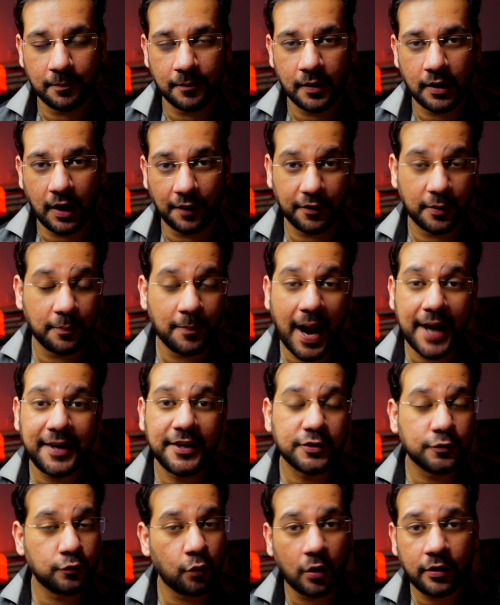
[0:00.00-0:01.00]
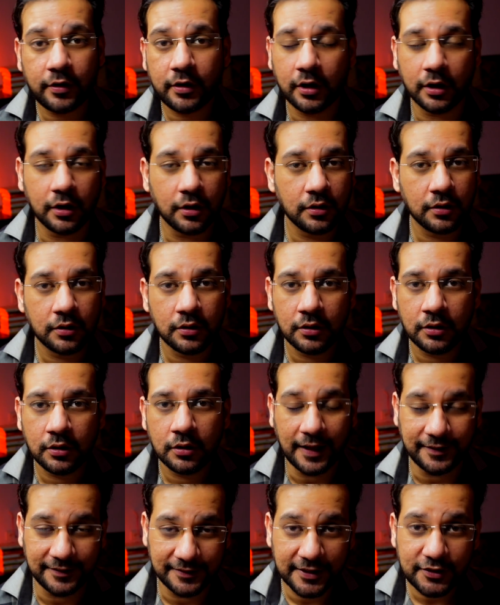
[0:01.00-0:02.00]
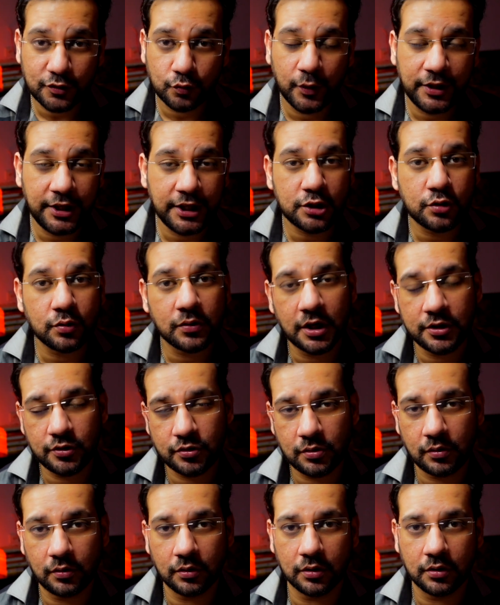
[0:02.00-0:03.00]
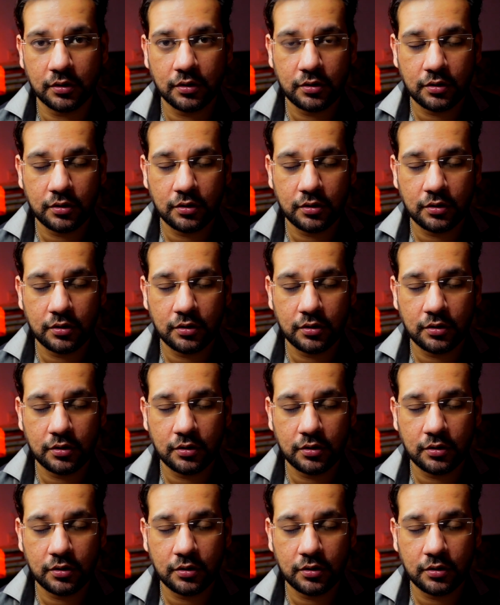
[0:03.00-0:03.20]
Our mind is wandering, and this we need to control.